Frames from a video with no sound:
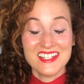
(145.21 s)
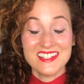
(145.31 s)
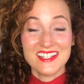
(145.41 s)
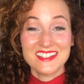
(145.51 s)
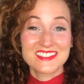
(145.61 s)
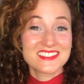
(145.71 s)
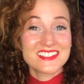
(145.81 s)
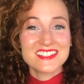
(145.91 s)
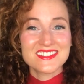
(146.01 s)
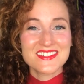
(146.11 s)
And
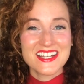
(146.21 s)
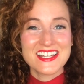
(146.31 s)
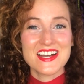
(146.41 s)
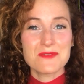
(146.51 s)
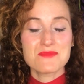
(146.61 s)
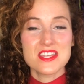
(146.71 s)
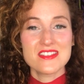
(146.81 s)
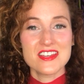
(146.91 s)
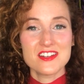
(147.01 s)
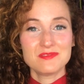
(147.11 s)
that's what I got
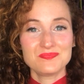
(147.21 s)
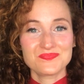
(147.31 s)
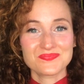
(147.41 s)
being there.